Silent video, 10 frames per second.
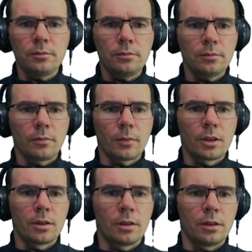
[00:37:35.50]

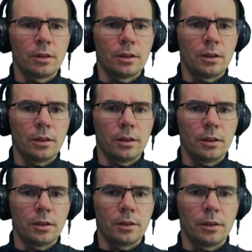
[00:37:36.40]

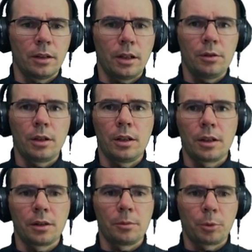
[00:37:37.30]
hard
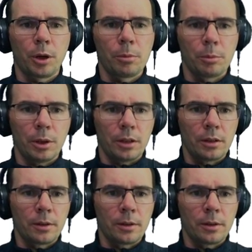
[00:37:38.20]
the problem is.